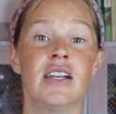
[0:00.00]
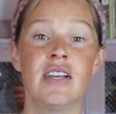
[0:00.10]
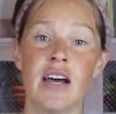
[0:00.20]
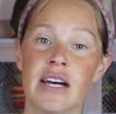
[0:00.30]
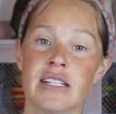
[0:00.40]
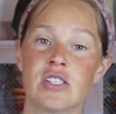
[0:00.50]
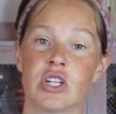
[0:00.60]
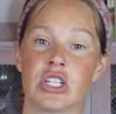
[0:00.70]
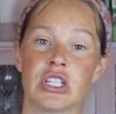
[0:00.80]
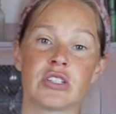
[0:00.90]
nuts
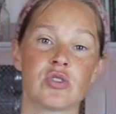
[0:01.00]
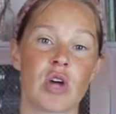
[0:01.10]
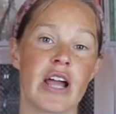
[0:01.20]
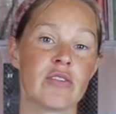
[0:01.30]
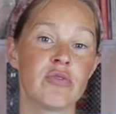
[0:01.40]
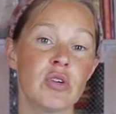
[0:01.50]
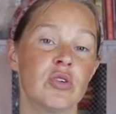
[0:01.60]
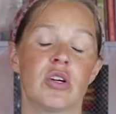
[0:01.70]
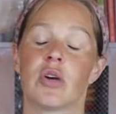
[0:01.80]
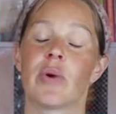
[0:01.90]
or dried
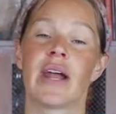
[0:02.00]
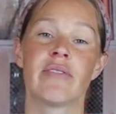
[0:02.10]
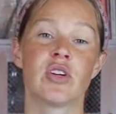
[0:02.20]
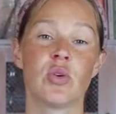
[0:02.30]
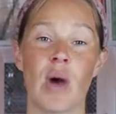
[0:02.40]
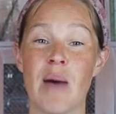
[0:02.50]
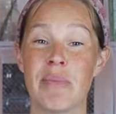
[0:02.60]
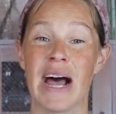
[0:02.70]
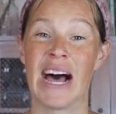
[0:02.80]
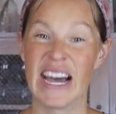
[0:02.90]
fruit or whatever you
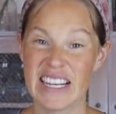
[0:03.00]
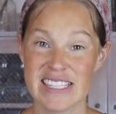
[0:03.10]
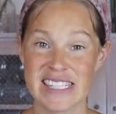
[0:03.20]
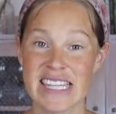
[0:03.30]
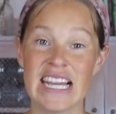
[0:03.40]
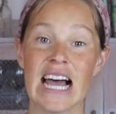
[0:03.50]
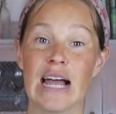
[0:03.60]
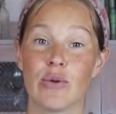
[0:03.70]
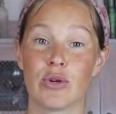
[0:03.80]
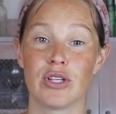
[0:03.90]
want, but honestly,
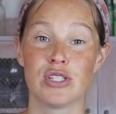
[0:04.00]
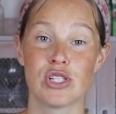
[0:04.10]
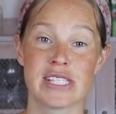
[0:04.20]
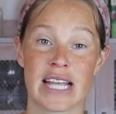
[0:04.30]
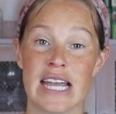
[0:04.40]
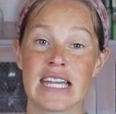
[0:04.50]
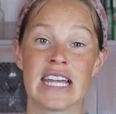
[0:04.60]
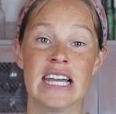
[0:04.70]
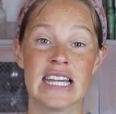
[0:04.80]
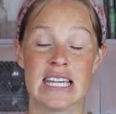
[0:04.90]
I really just like
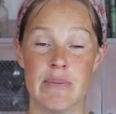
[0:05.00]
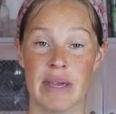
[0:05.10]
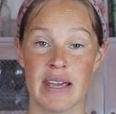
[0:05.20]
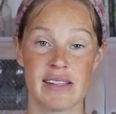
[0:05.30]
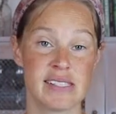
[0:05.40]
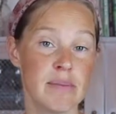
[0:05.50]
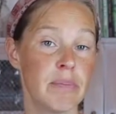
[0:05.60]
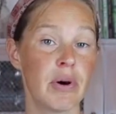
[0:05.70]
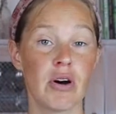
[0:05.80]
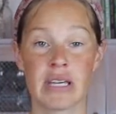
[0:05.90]
keeping it
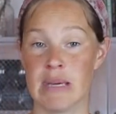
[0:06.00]
simple,